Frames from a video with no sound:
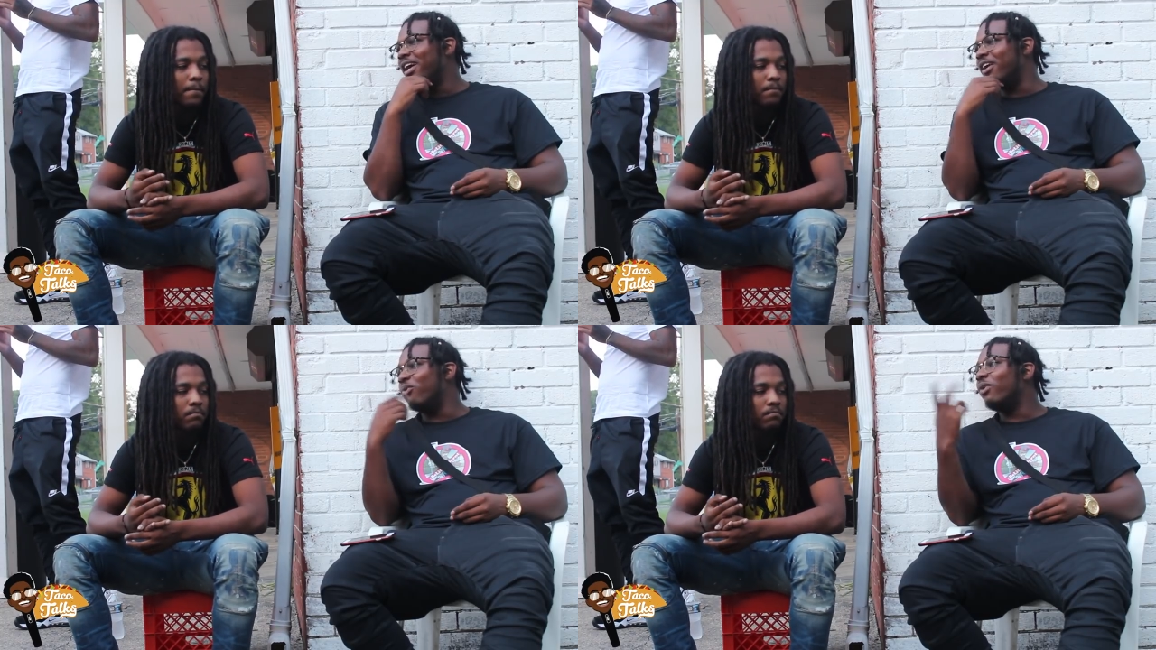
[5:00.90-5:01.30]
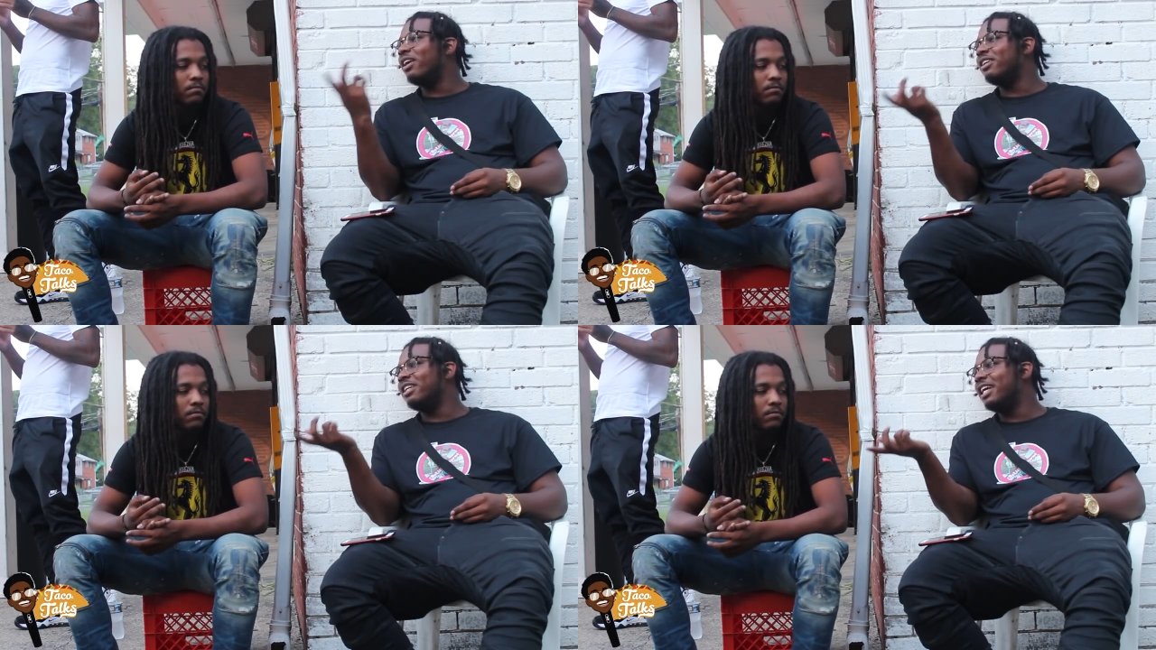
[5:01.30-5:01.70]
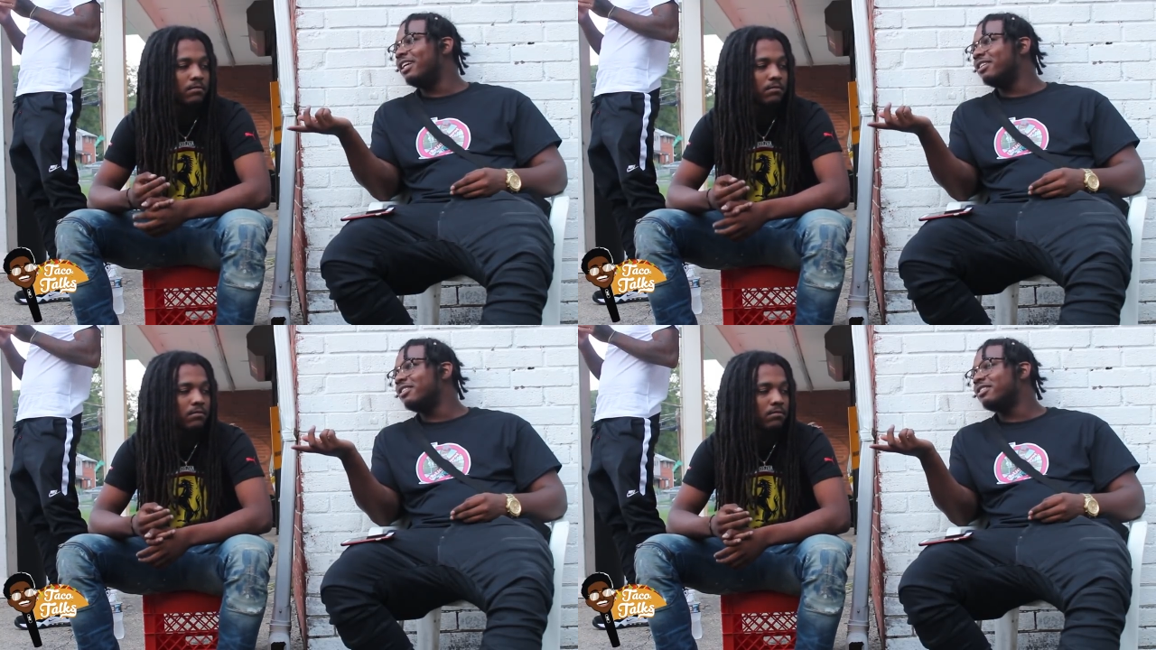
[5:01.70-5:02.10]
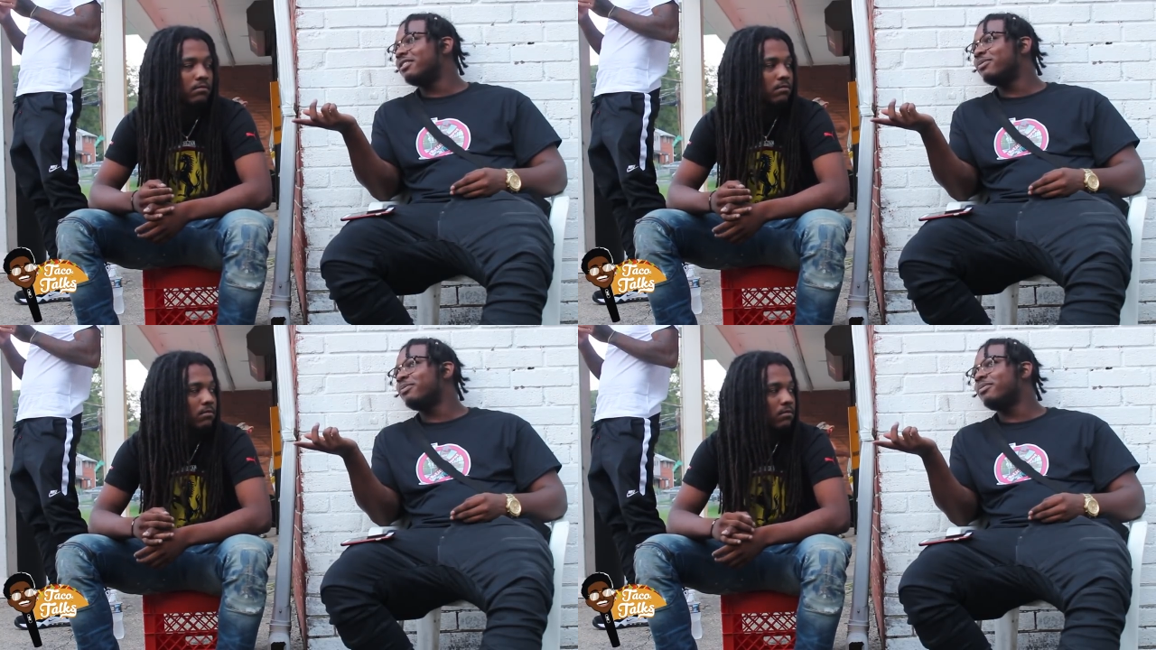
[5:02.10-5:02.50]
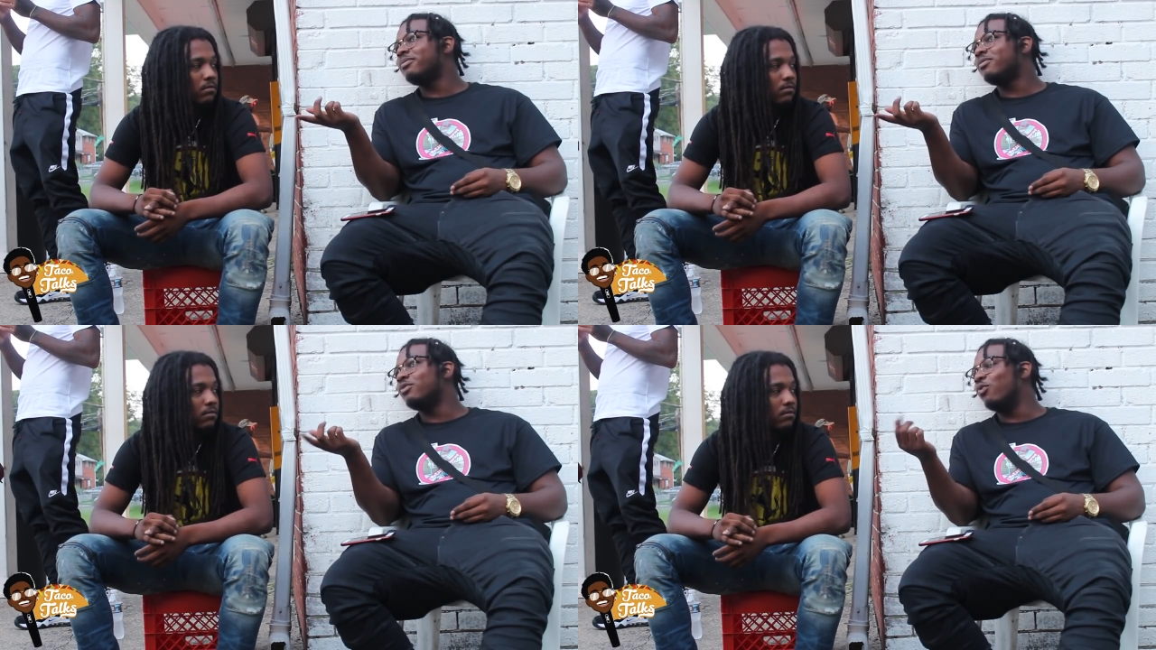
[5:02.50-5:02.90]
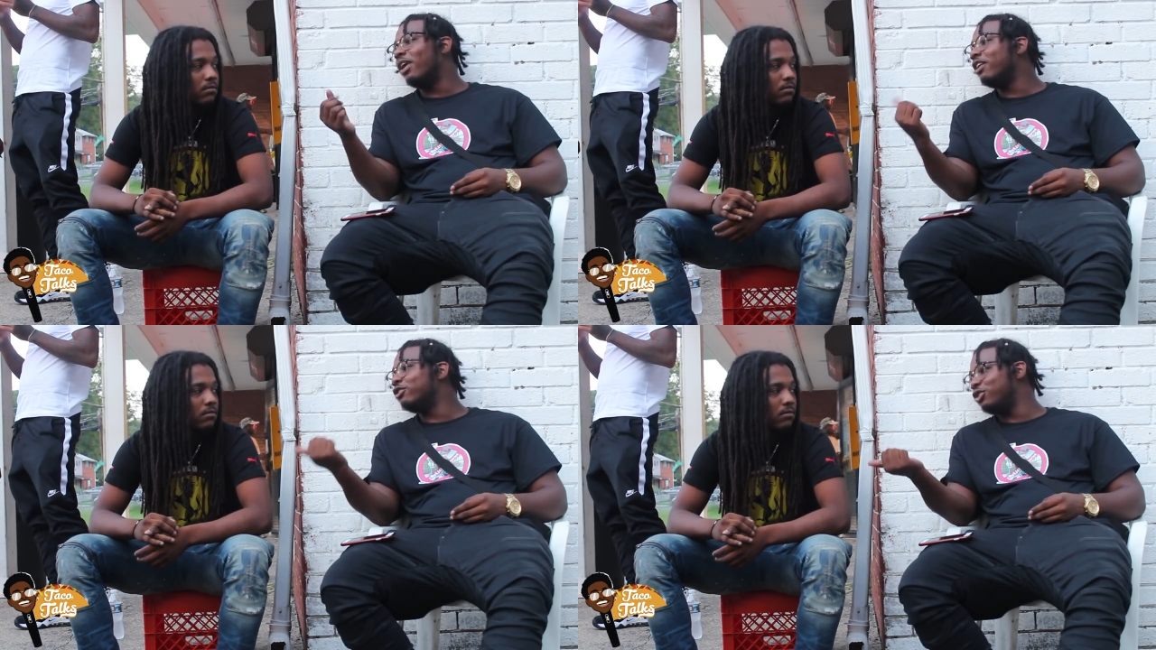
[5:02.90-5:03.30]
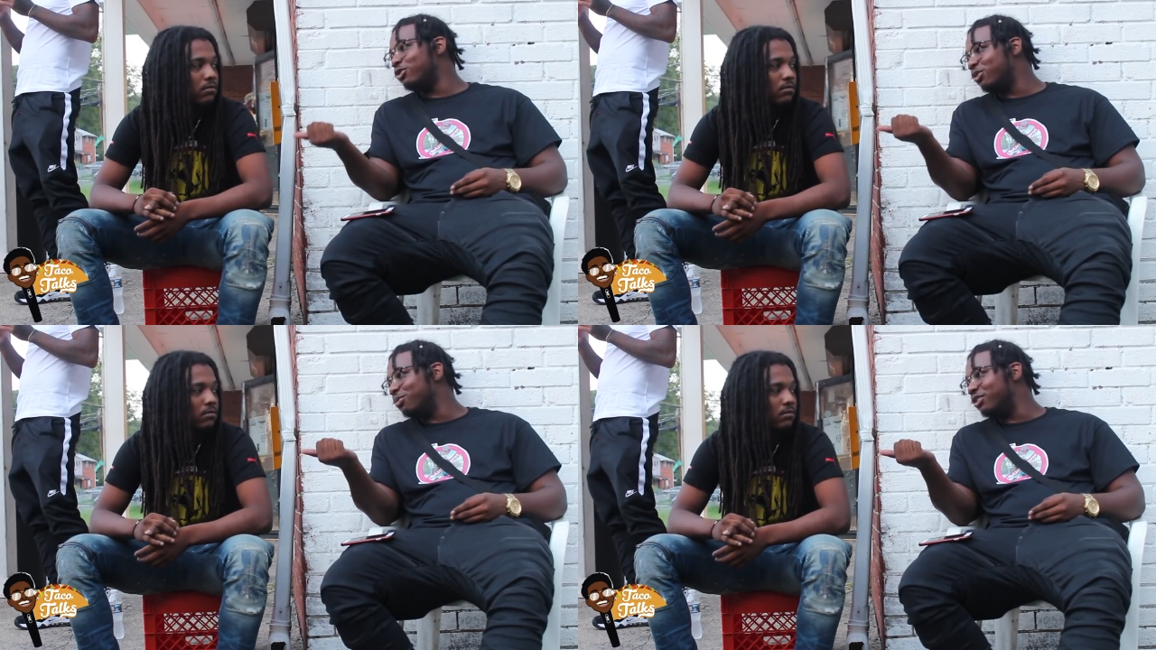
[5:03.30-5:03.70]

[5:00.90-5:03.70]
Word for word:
Speaker 1: Why? Why not? Why don't